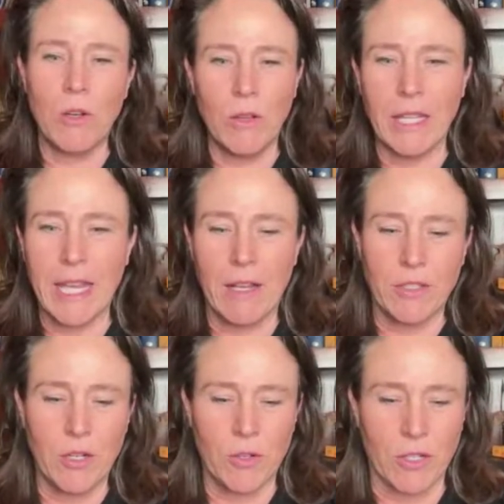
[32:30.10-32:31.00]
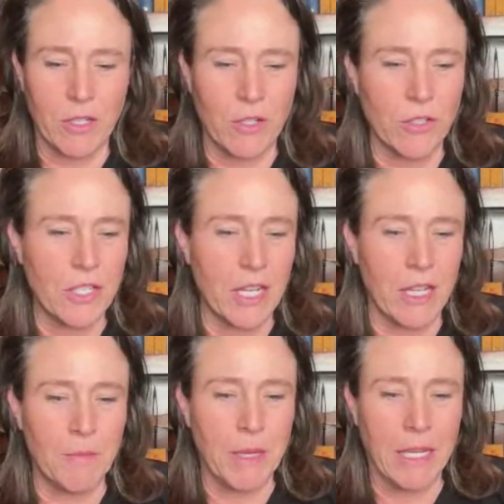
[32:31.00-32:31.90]
holy cow, Toker, you're
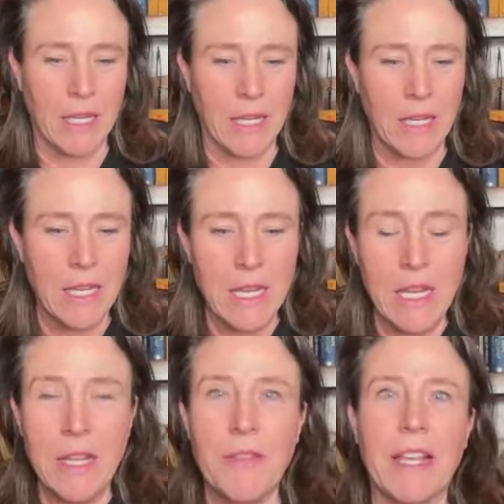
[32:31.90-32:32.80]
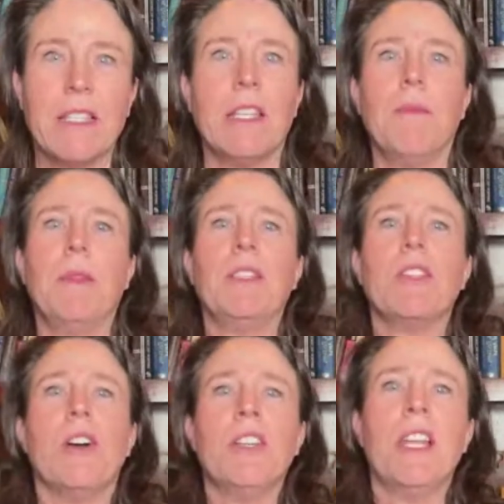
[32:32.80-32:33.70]
telling me that something's
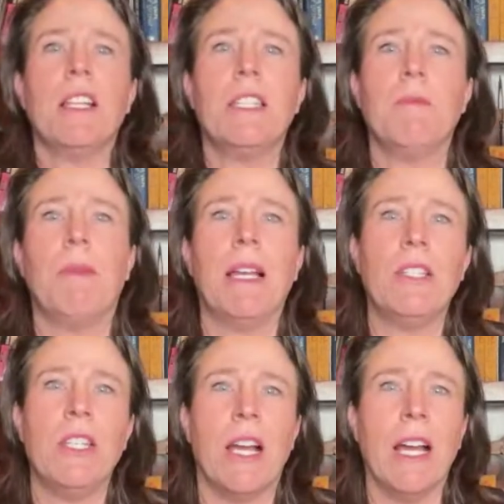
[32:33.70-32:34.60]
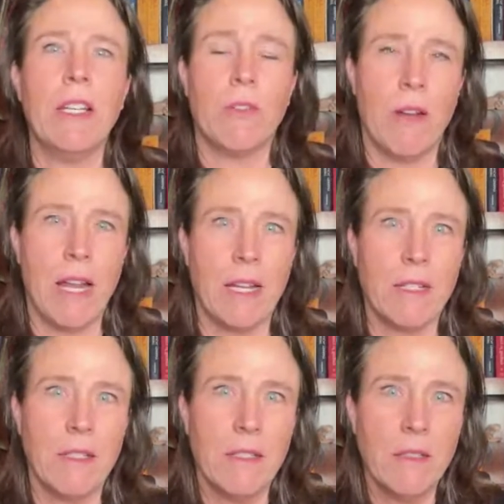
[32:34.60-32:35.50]
gone nuts in my GI
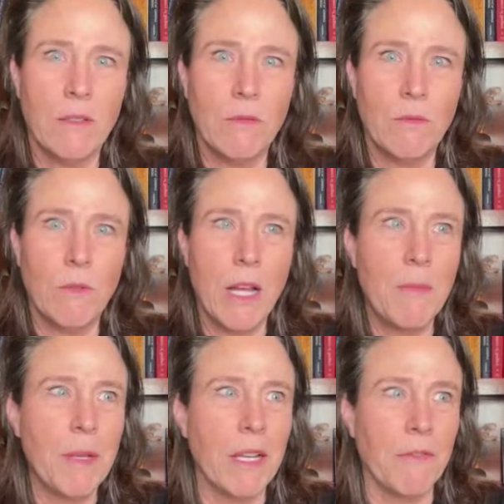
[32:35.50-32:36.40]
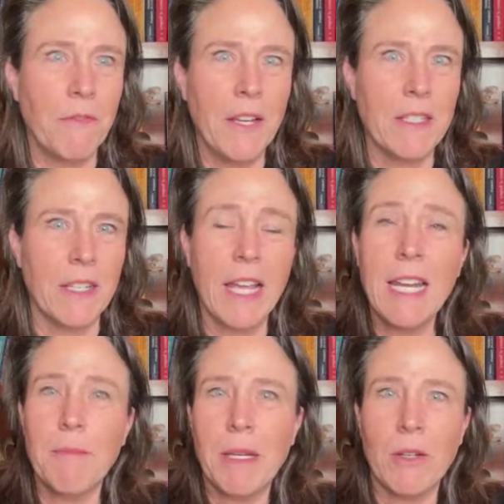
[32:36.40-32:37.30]
tract. Why am I going to fix it? I
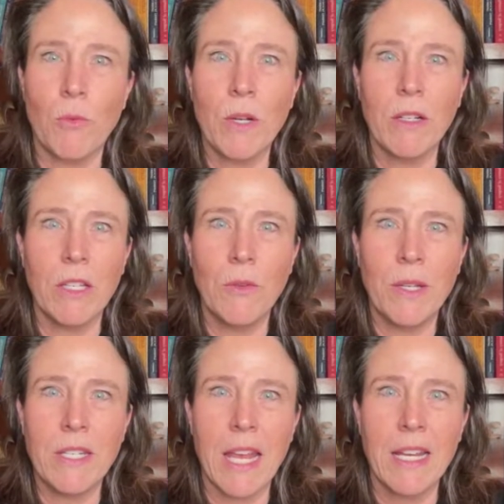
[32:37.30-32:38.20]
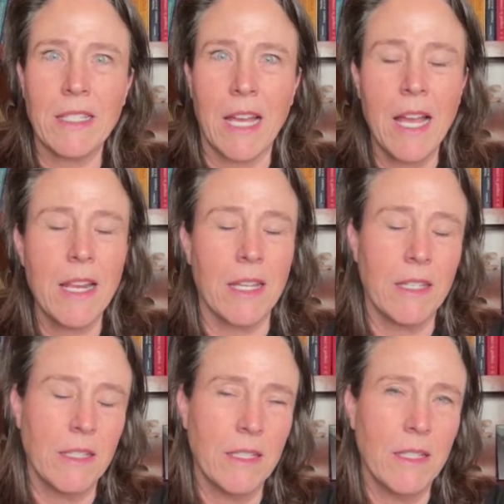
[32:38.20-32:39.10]
didn't mean to riddle you into
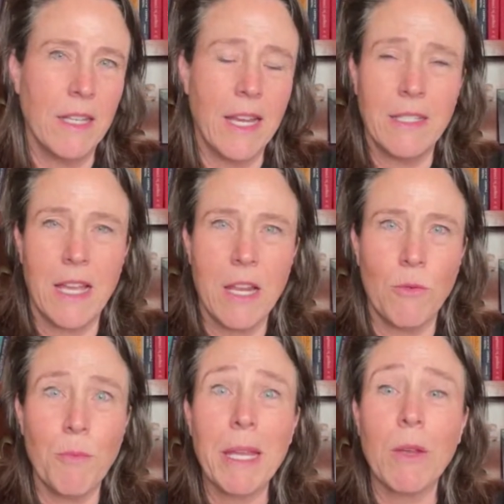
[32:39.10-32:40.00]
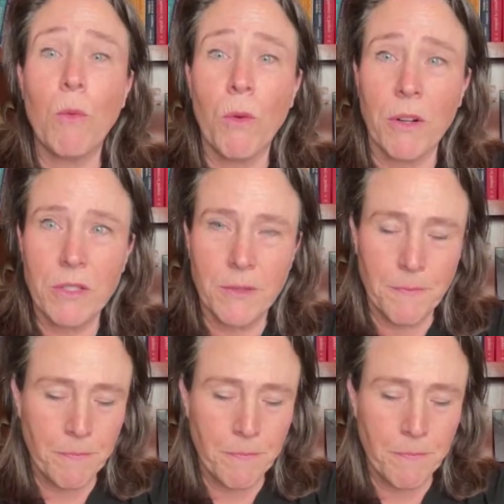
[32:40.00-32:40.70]
anxiety. Anxiety will make it worse.